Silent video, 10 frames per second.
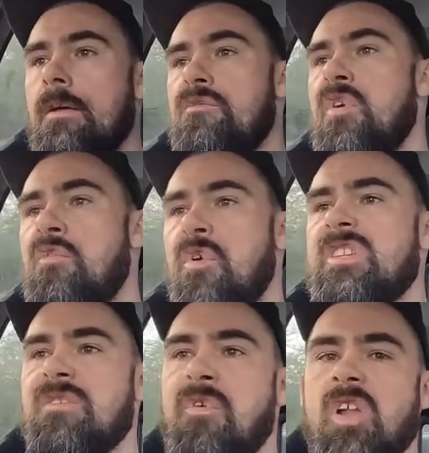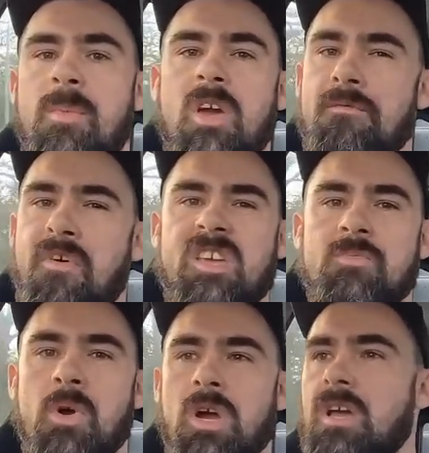Feel free to follow me on
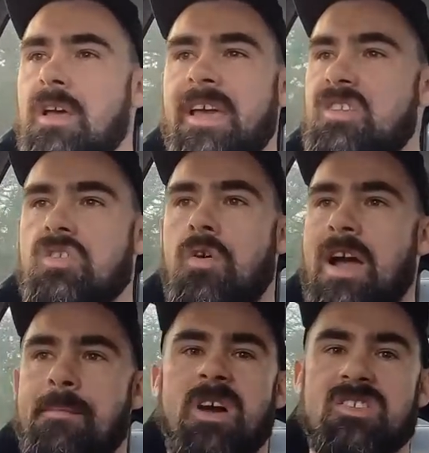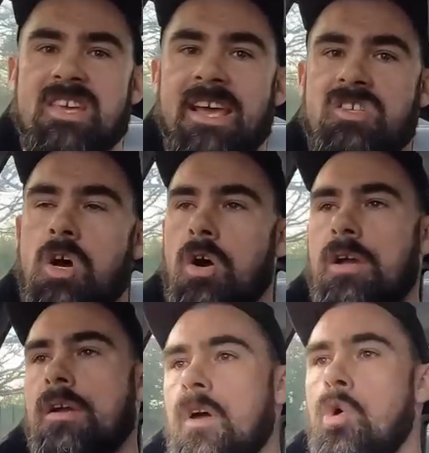Facebook, Instagram and
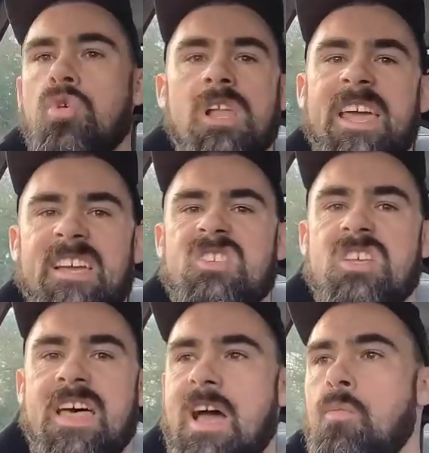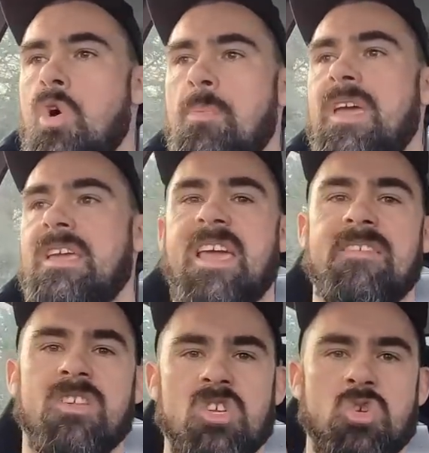TikTok. All the links to that will be
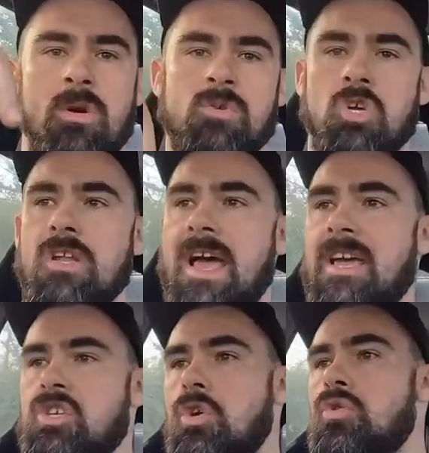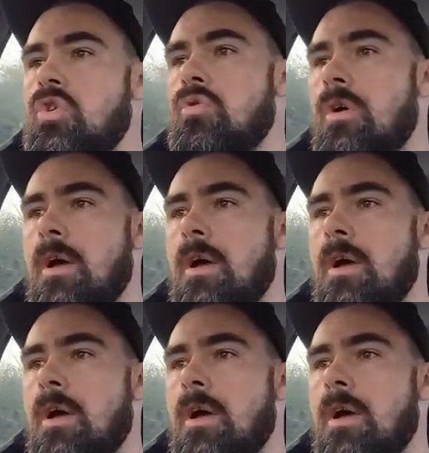in the description as usual.